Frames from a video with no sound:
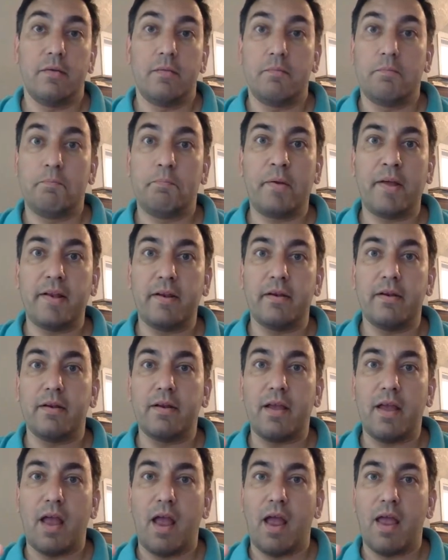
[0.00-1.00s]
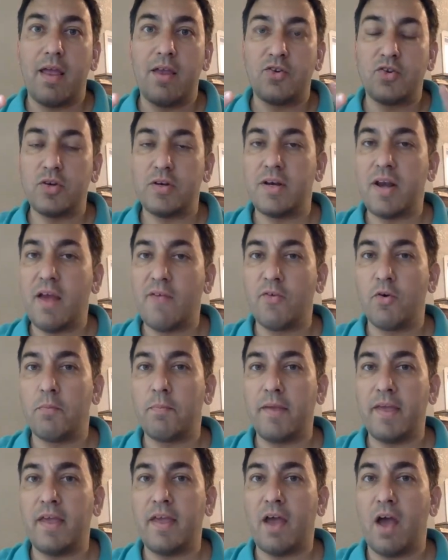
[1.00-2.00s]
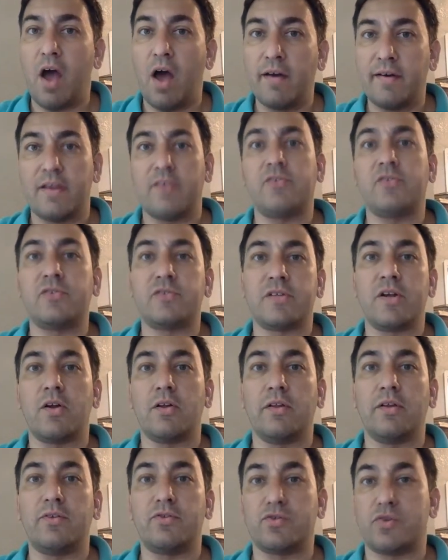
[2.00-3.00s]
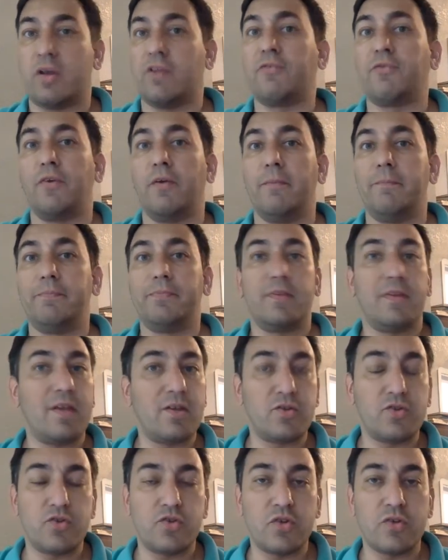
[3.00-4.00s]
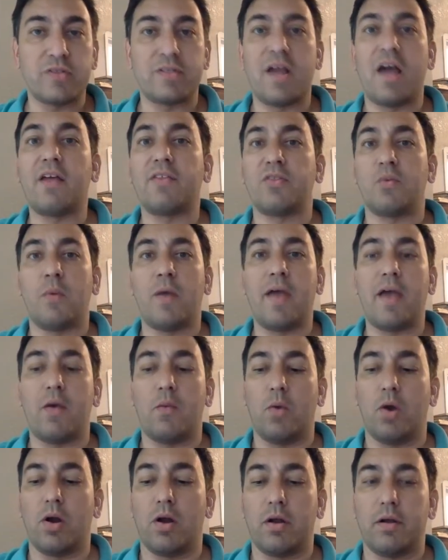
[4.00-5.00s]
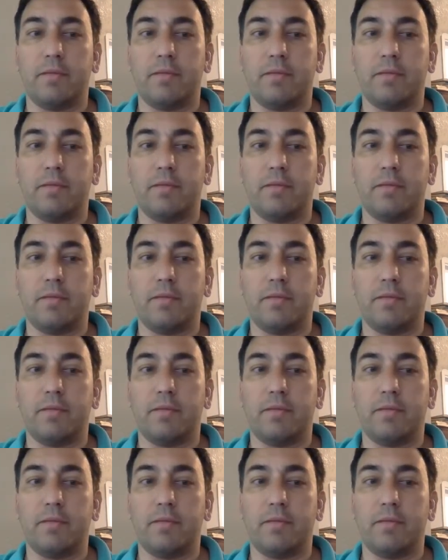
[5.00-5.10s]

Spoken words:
But it should never be unnecessarily stressful. It's just not the way I work.